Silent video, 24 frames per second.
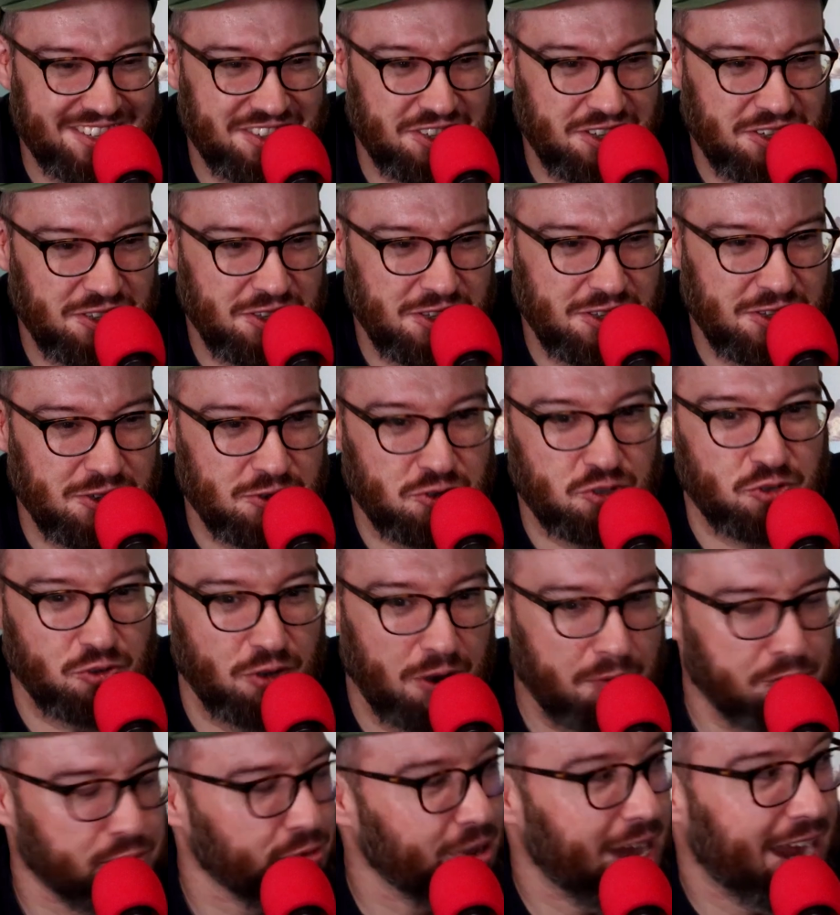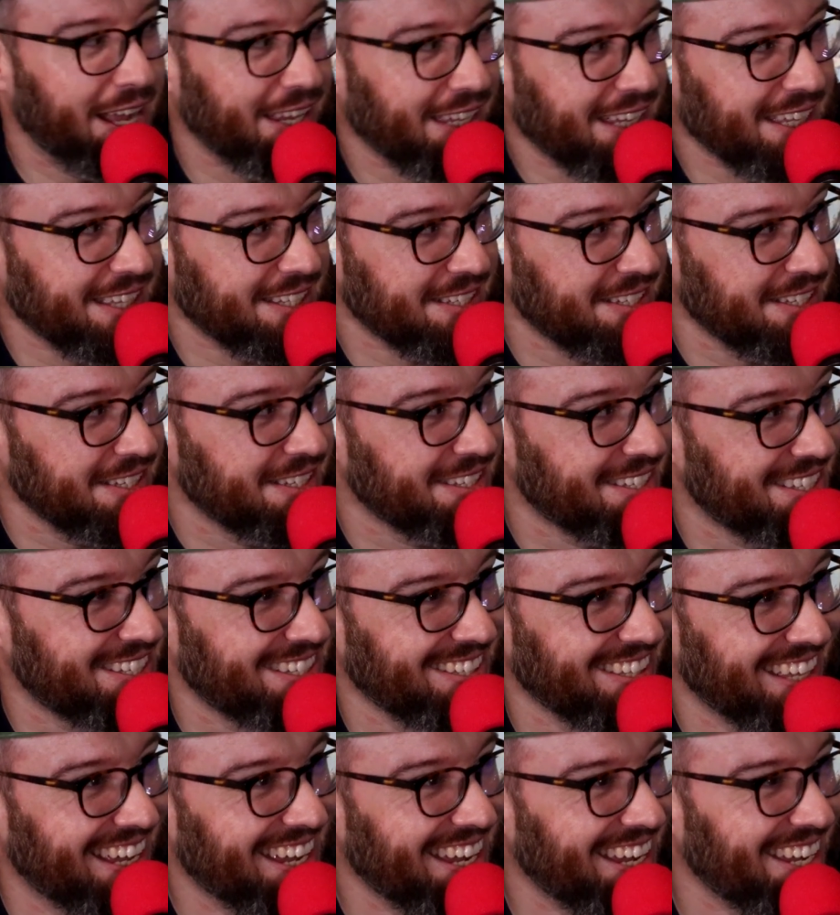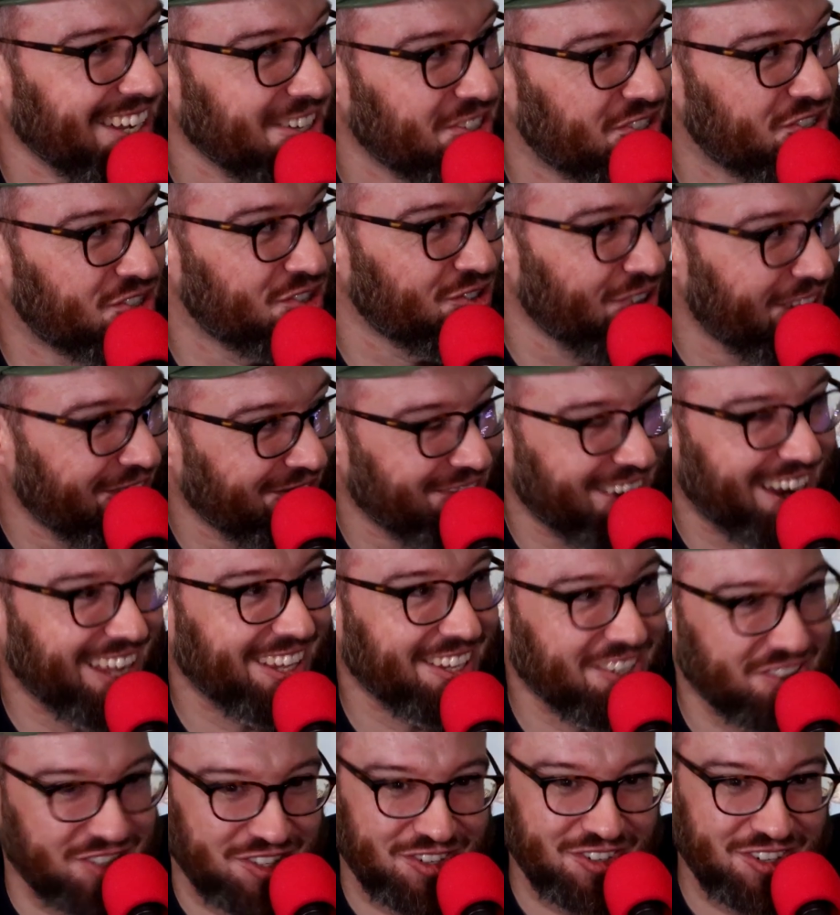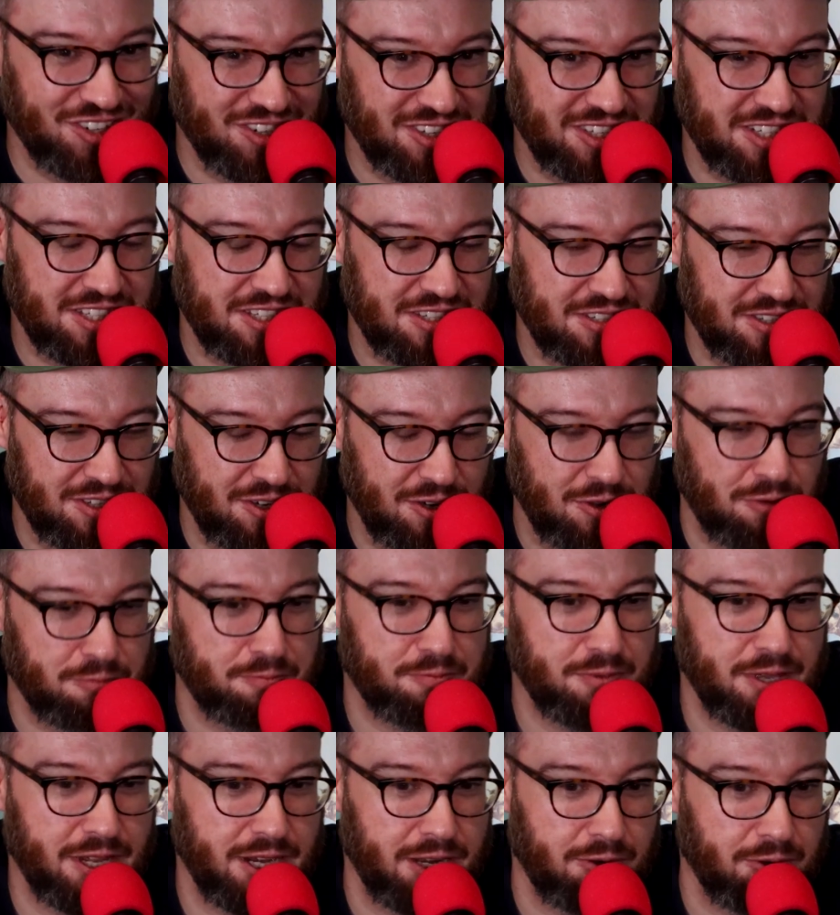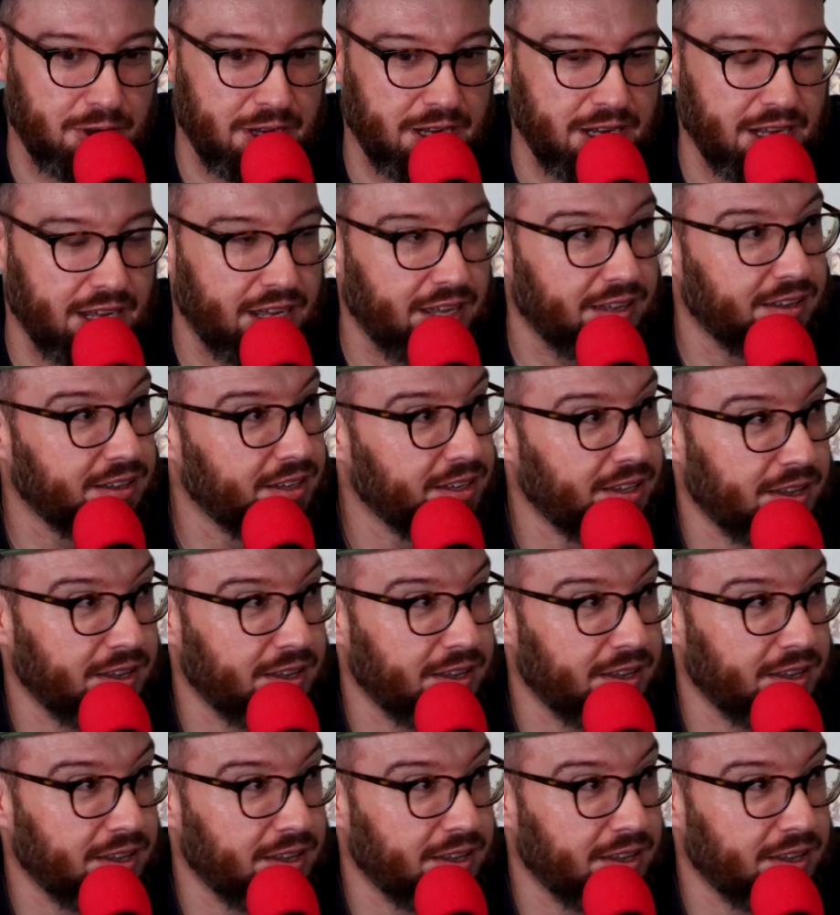is this a Trump rally? This is like a Trump rally junior? This is dope. Anyway, yeah.